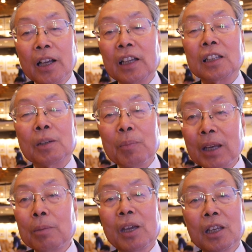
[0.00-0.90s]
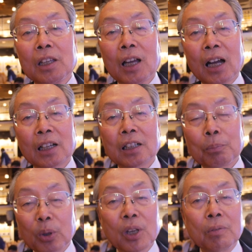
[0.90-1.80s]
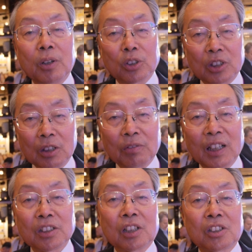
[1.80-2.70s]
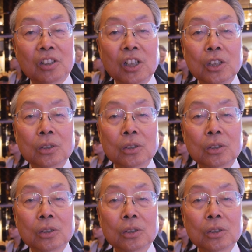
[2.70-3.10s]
and uh, many, many other previous devices.